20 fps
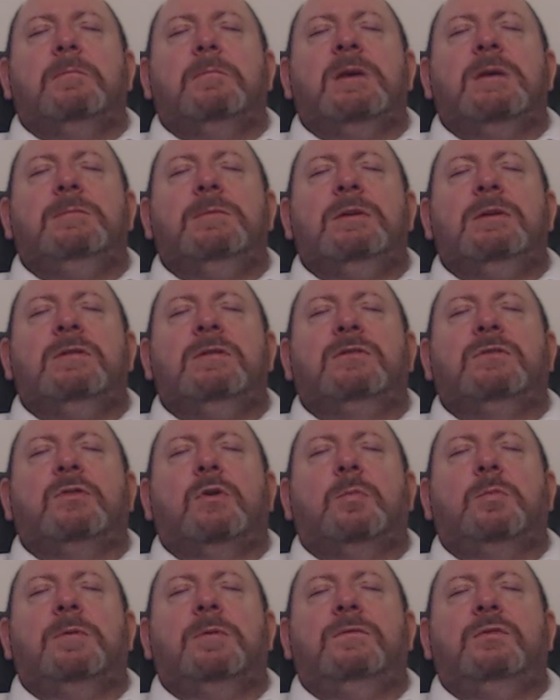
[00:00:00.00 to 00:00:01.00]
maybe in the
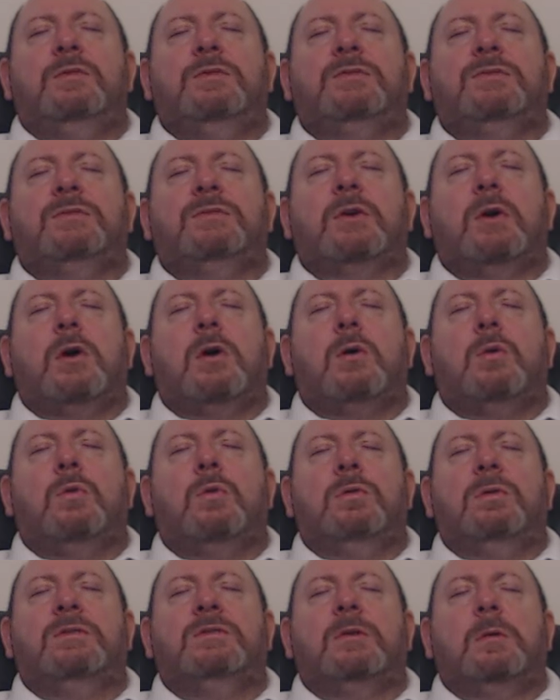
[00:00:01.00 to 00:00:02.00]
top of your
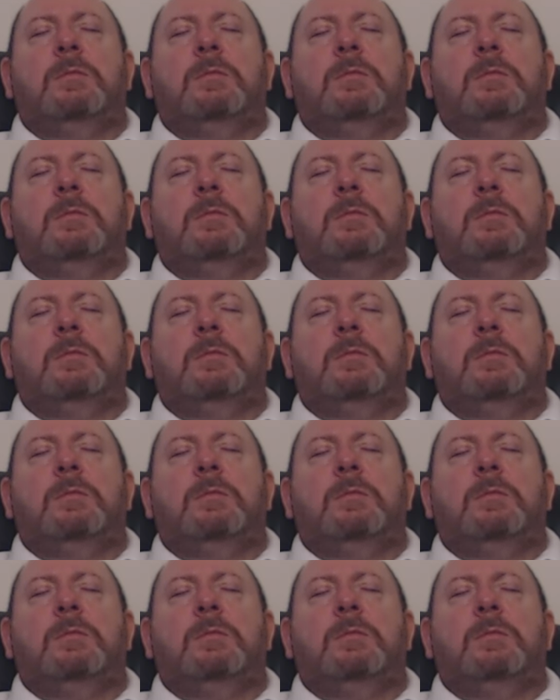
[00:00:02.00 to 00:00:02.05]
skull